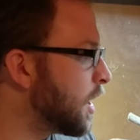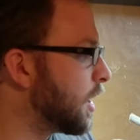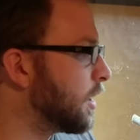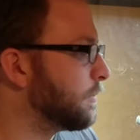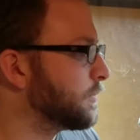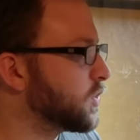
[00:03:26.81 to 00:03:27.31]

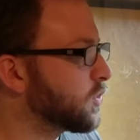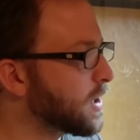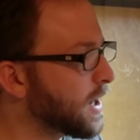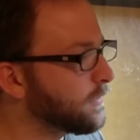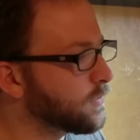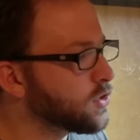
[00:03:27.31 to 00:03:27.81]
You're
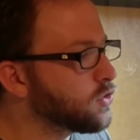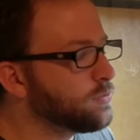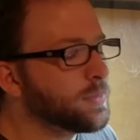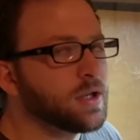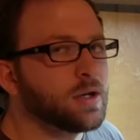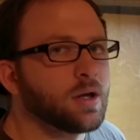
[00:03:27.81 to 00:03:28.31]
going to have a
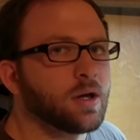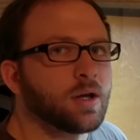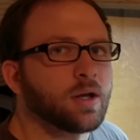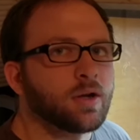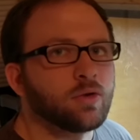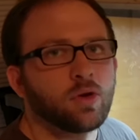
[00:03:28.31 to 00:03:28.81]
humid
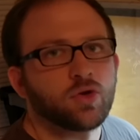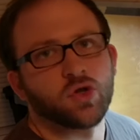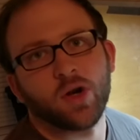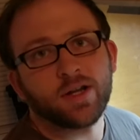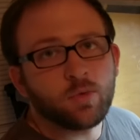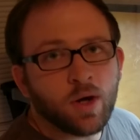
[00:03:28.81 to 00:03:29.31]

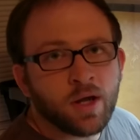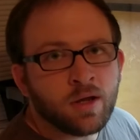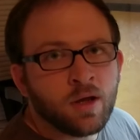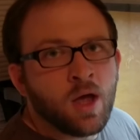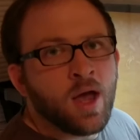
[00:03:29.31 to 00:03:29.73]
enclosure anyway.